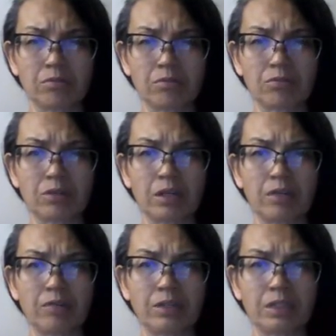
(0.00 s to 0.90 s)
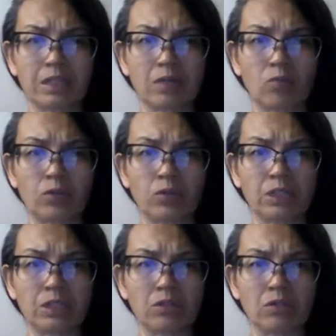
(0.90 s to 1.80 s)
They're not even saying what
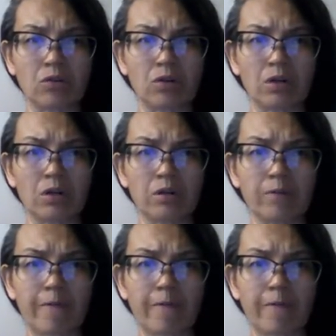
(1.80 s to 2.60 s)
these are,